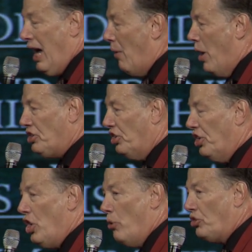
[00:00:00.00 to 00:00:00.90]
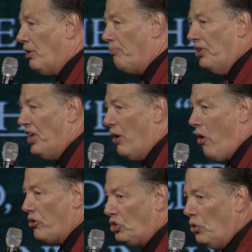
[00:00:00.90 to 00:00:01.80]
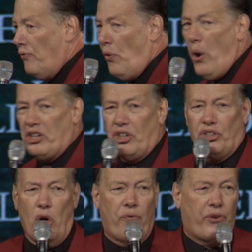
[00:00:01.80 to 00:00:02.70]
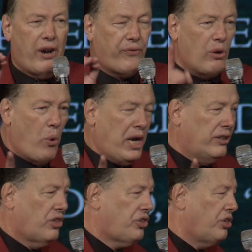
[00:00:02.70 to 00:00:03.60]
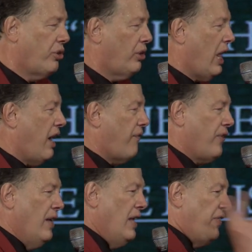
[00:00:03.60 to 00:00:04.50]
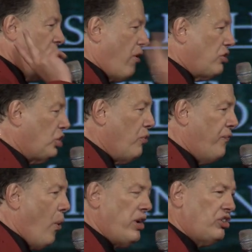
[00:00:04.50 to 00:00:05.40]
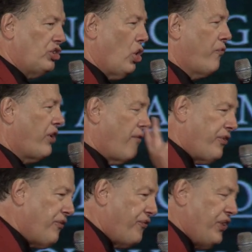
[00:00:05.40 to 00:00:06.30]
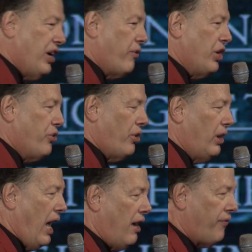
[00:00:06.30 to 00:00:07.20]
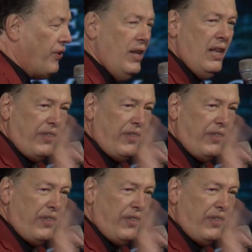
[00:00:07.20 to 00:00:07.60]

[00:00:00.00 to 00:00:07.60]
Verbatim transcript: I want you to know something. There are two voices over every weakness in your life. There are two voices over every fear in your life.